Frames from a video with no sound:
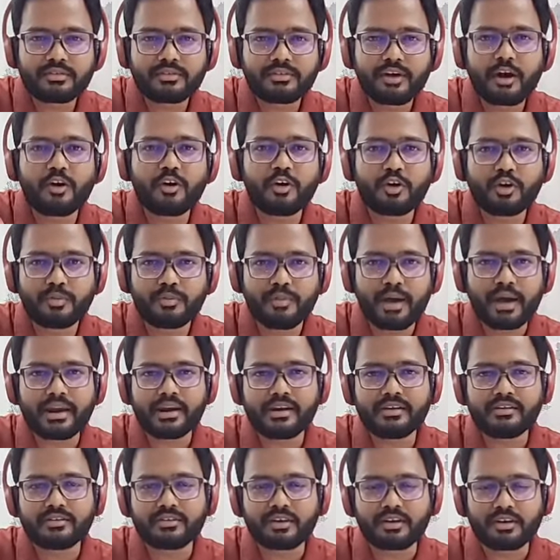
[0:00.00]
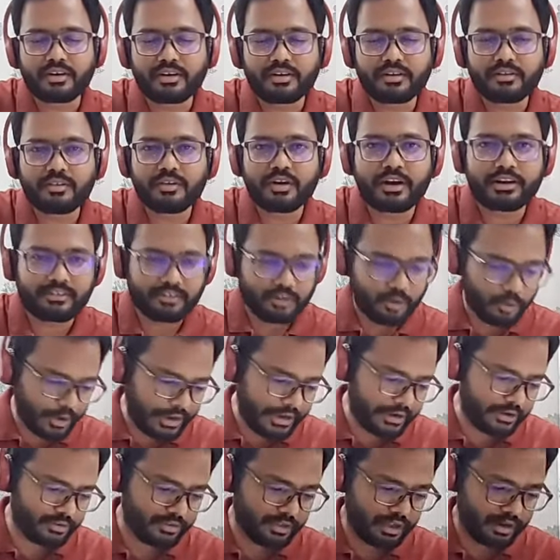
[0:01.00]
How do you manage it? So let's look
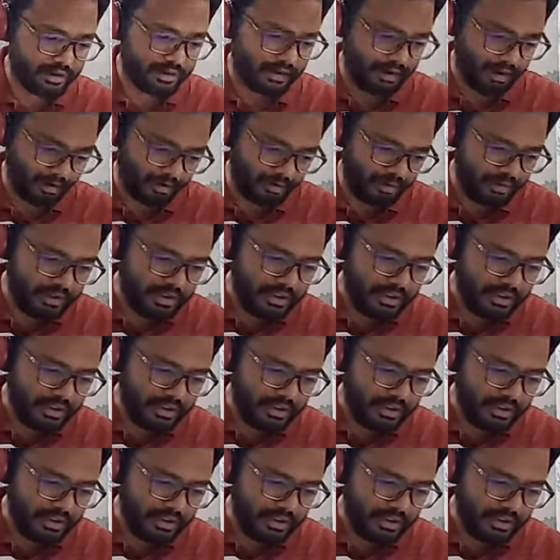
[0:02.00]
into that now.